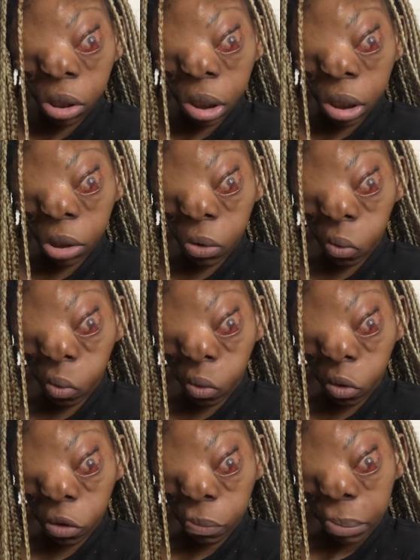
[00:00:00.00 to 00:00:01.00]

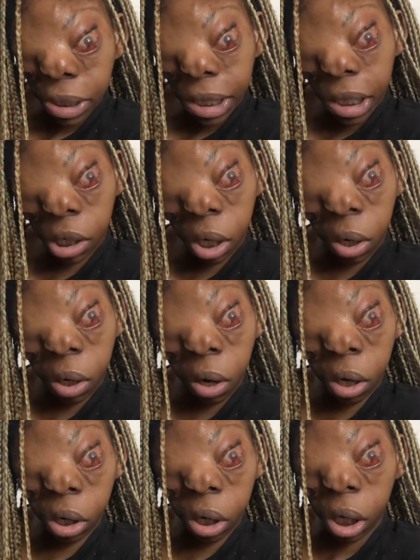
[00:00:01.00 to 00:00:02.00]
your pee is
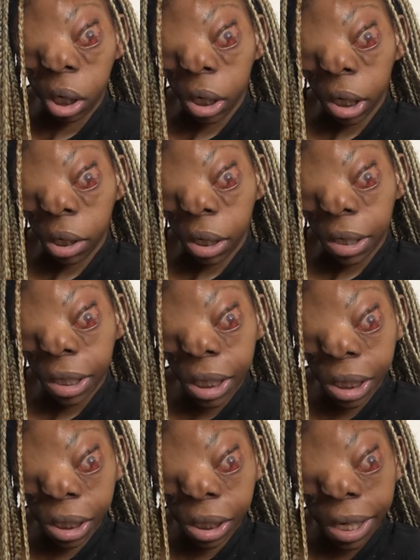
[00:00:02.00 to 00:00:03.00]
gonna
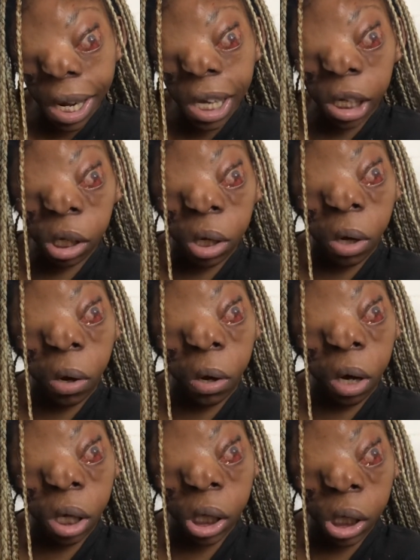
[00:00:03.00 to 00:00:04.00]
stink and
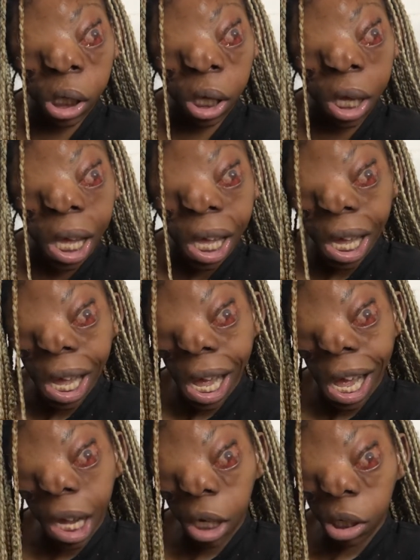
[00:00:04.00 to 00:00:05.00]
gonna
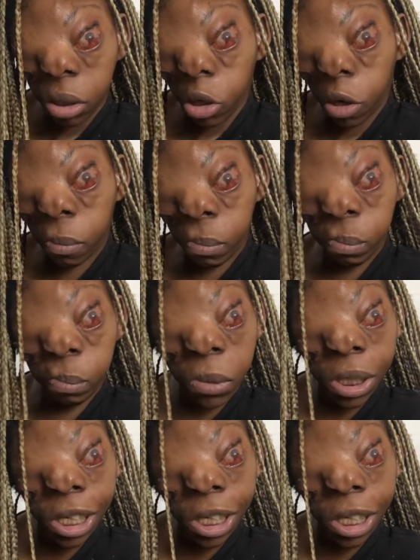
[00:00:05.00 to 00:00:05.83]
have some